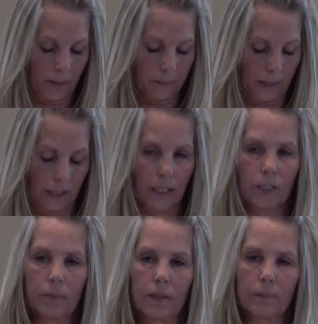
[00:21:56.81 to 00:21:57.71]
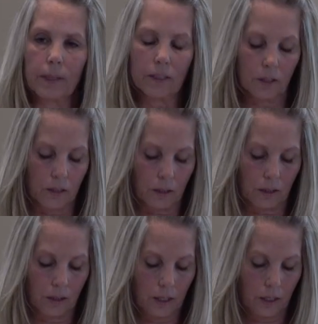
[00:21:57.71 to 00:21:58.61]
my husband, my
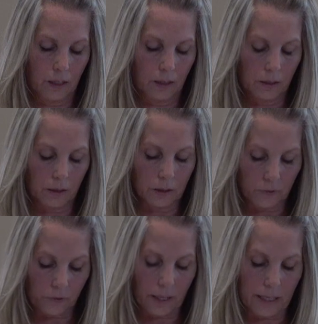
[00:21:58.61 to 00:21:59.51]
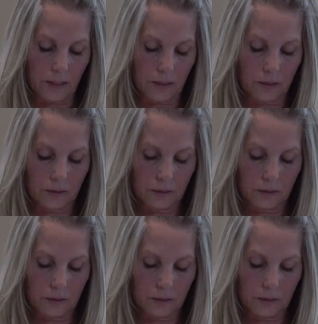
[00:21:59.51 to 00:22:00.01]
daughter, good friends,